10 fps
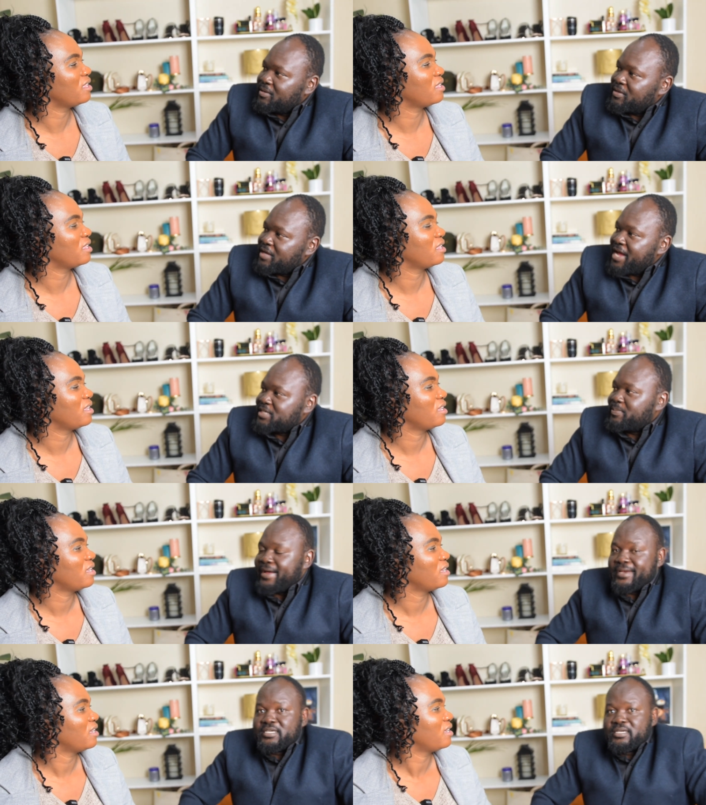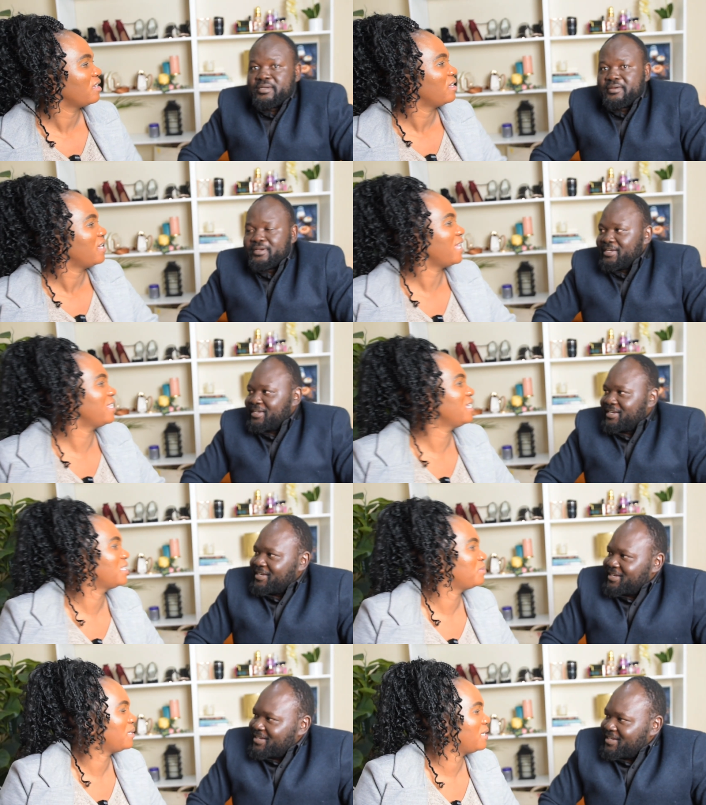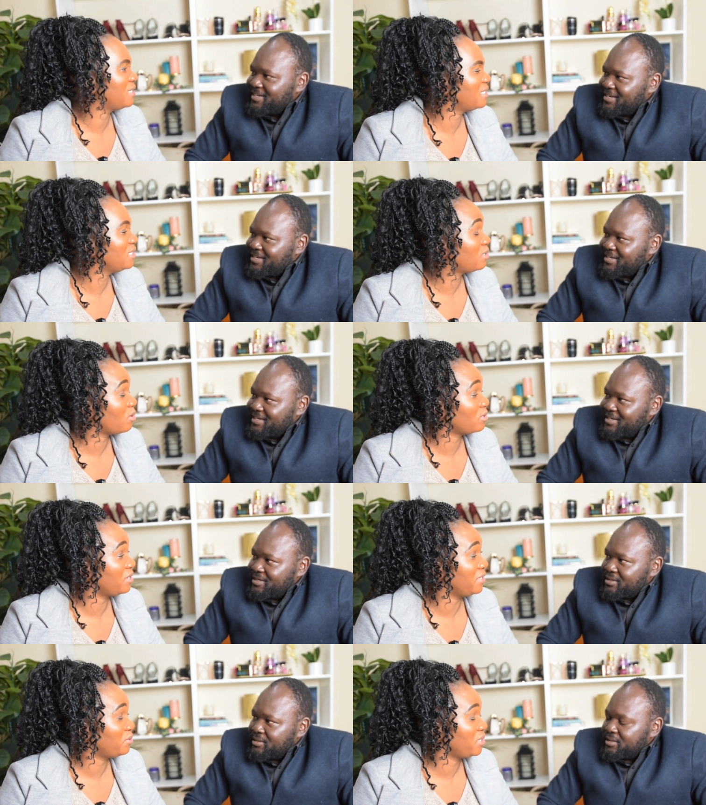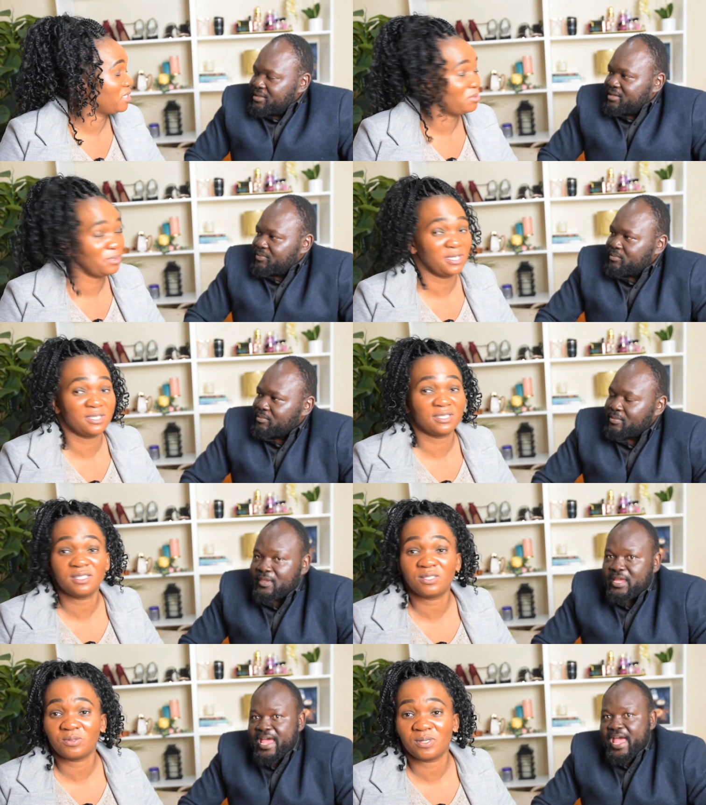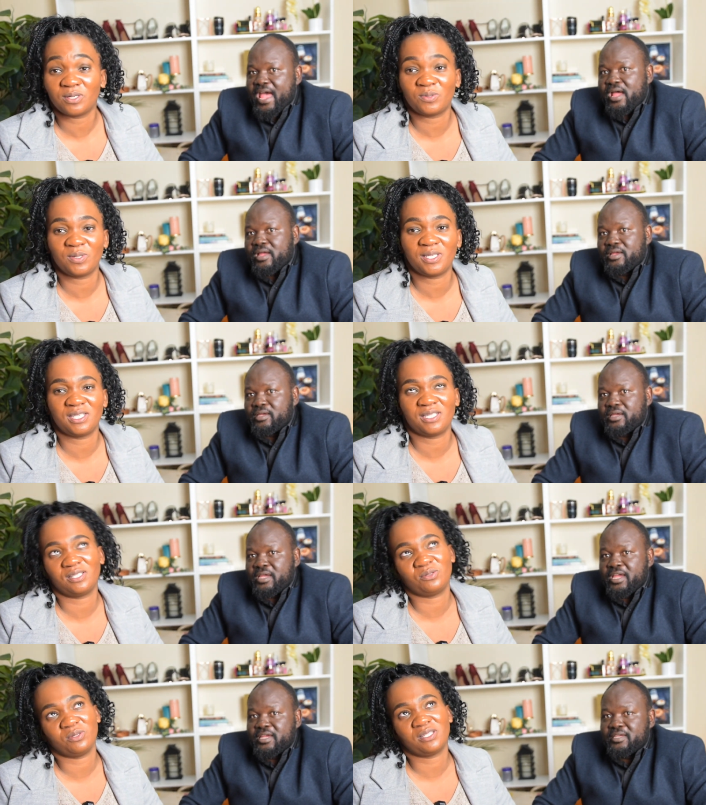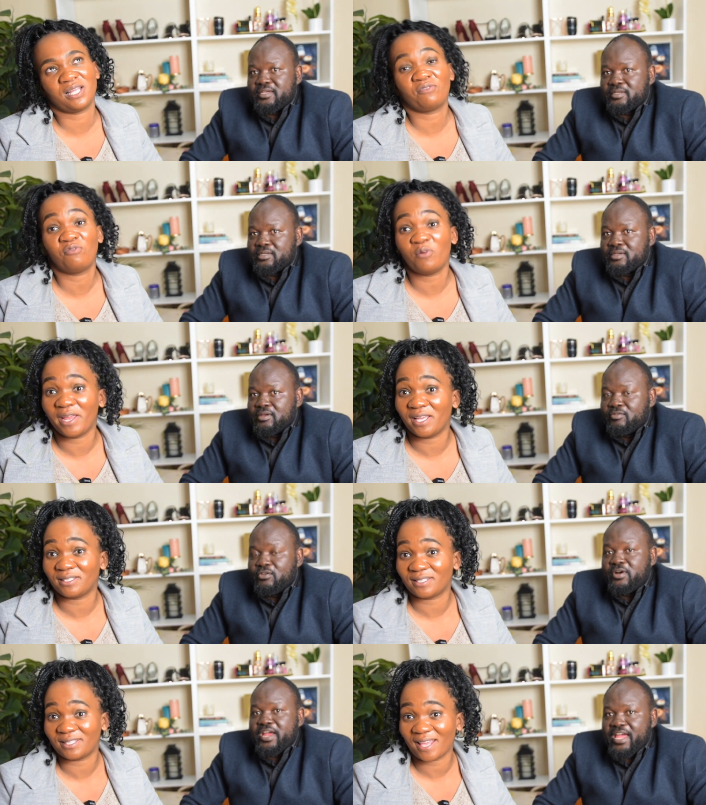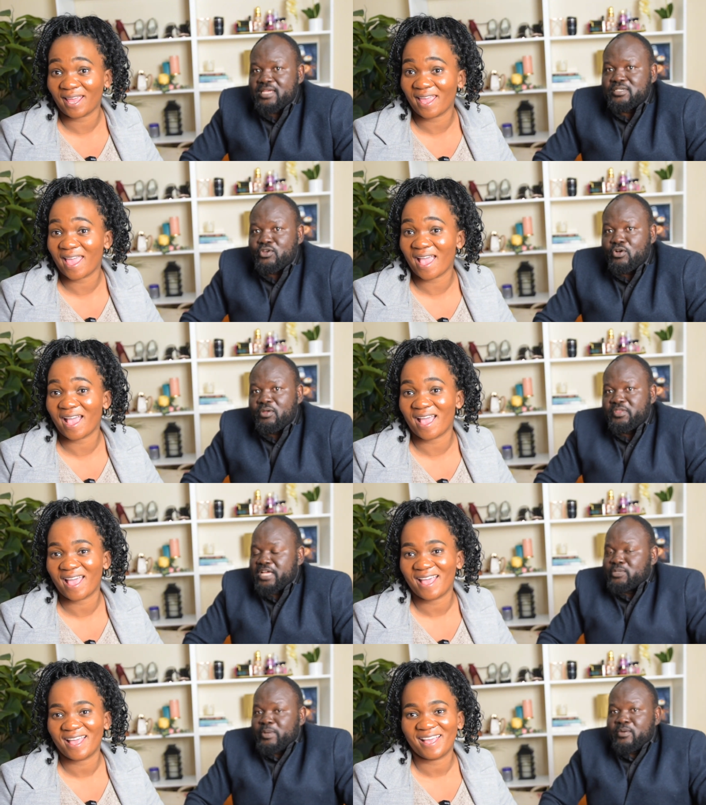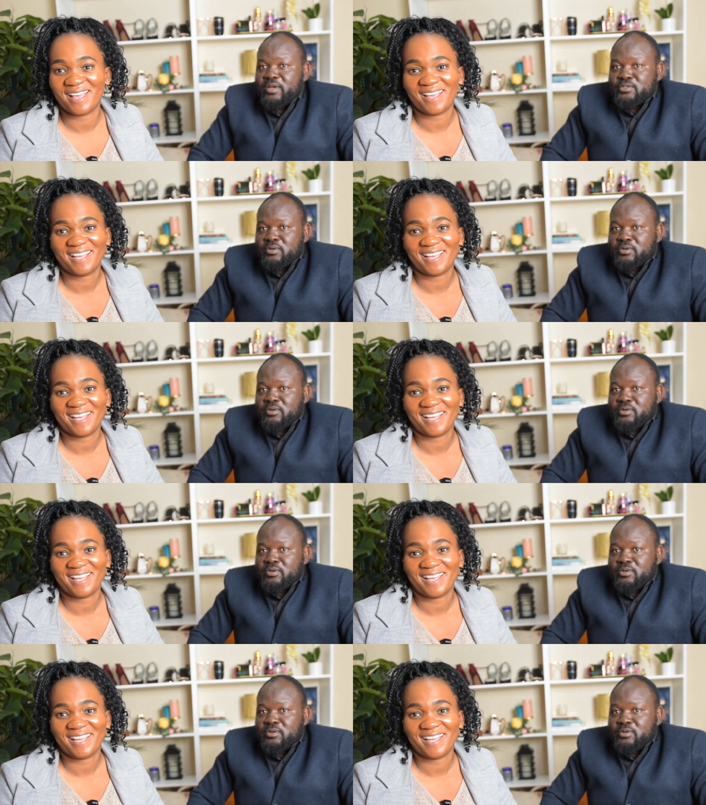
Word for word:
Speaker 1: the husband
Speaker 2: I think it's been since lockdown, 2020, since yeah. 2020, hey. so it's like four years. Four years. Yeah. Your the
Speaker 1: husband was